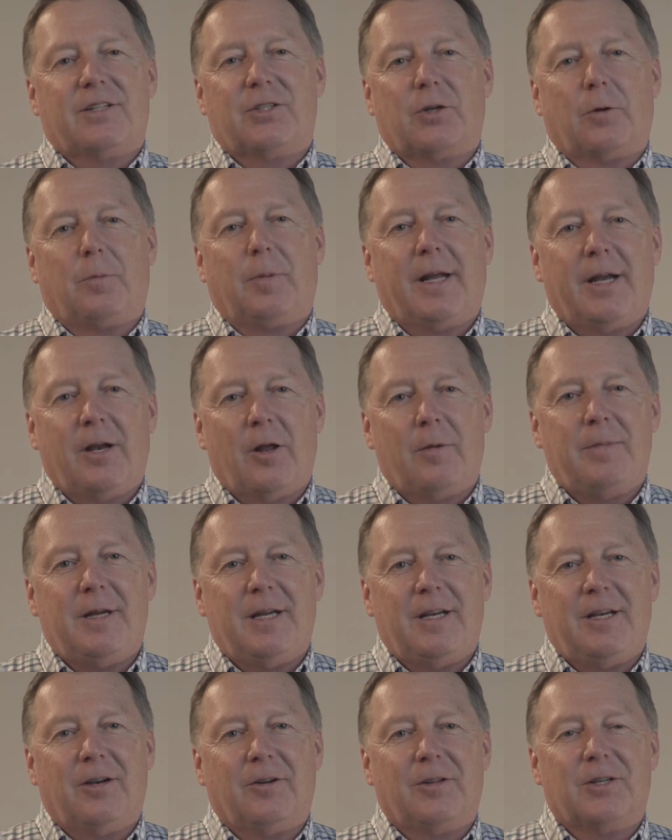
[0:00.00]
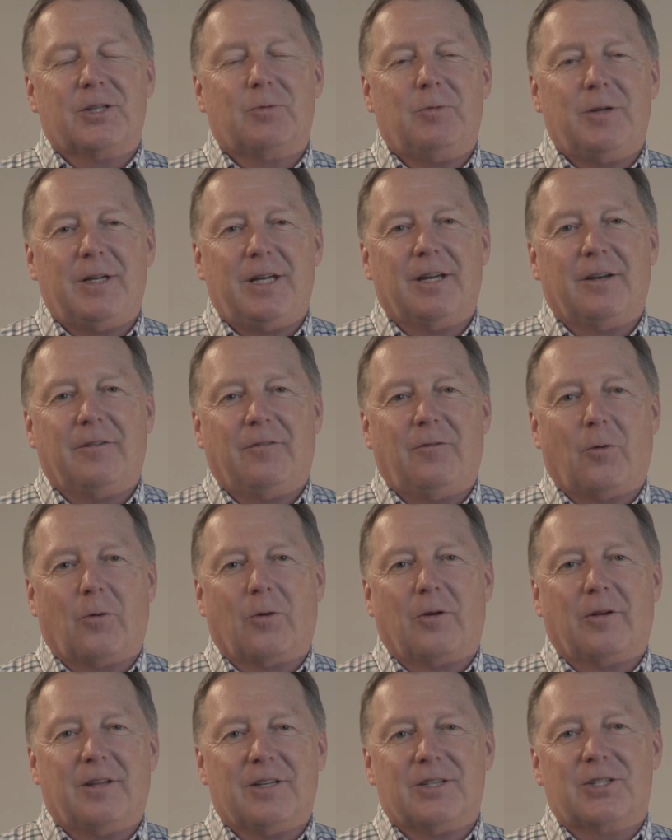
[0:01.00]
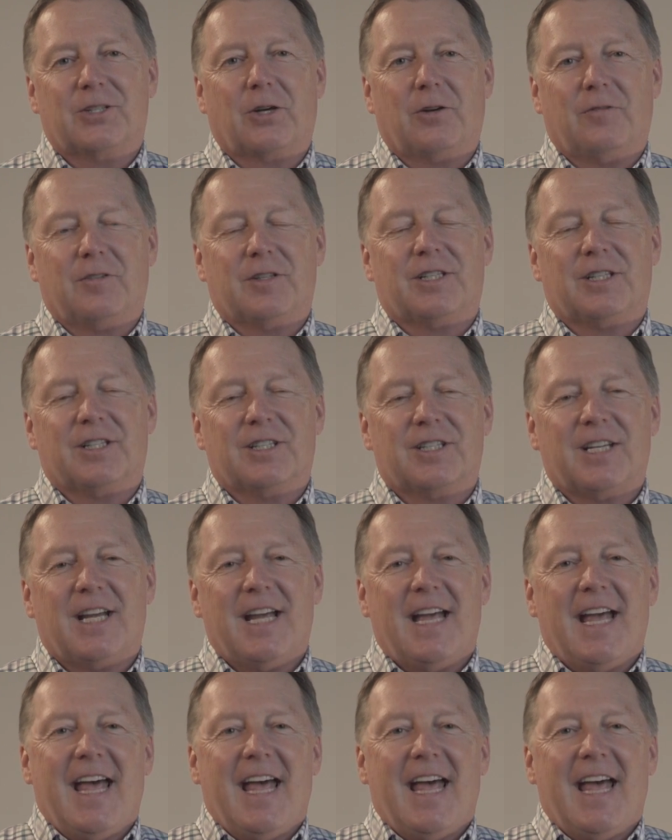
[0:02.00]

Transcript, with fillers: So plan on being here this weekend for the services.